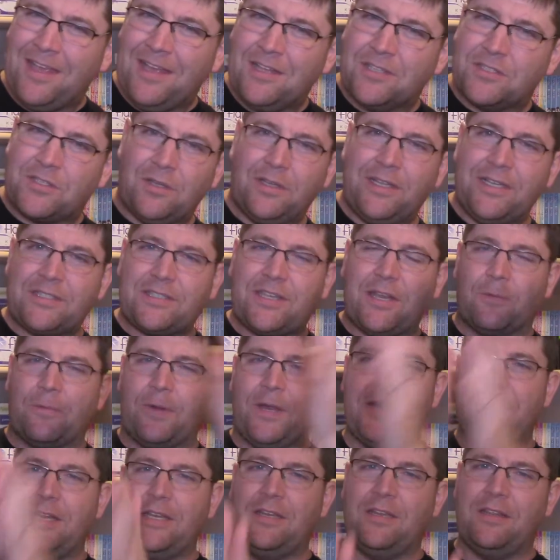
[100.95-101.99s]
So let's get
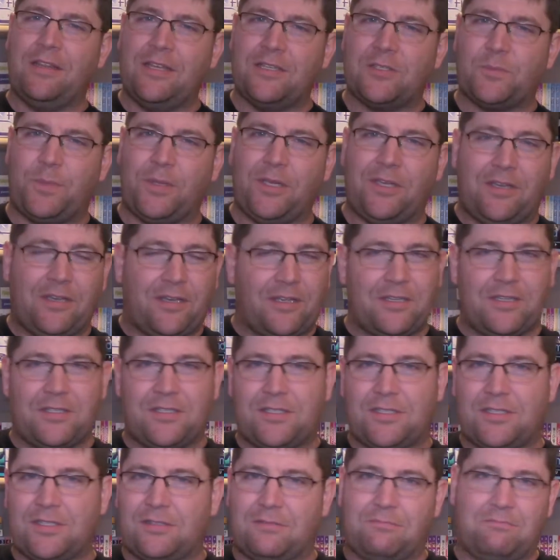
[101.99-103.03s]
right into this
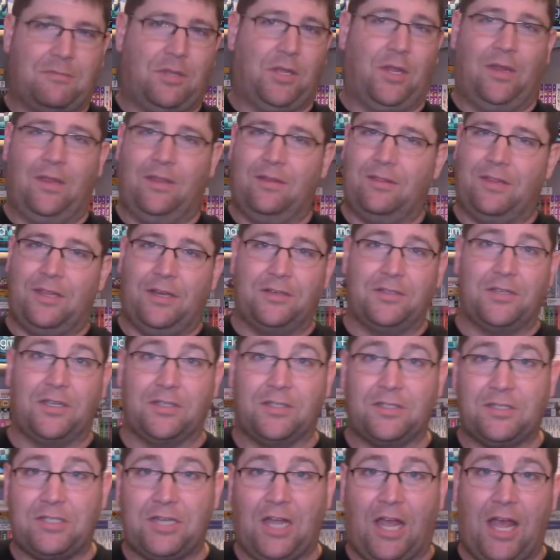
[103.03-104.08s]
because there's a
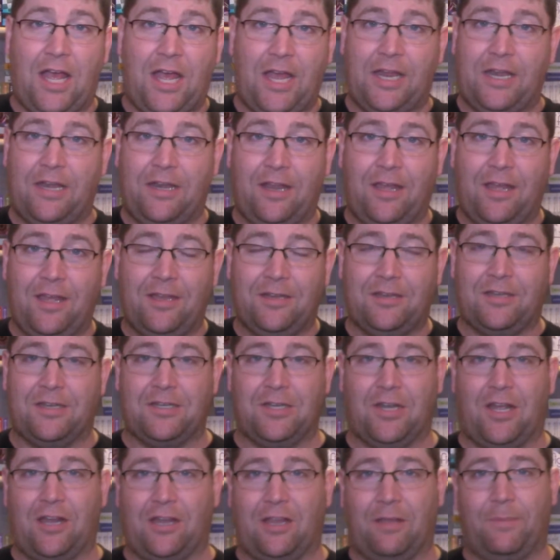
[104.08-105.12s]
ton to
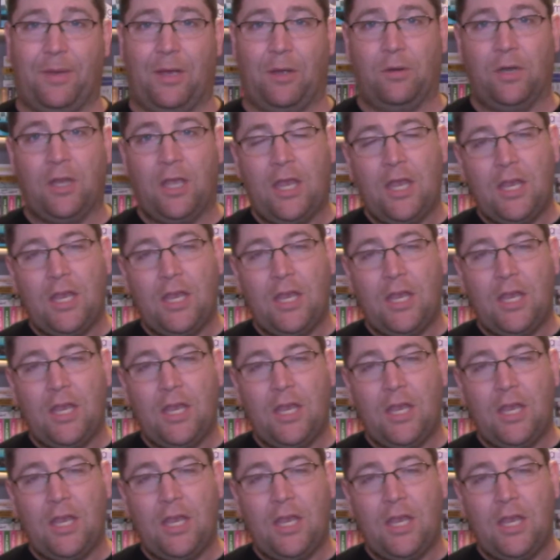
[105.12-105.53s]
talk about.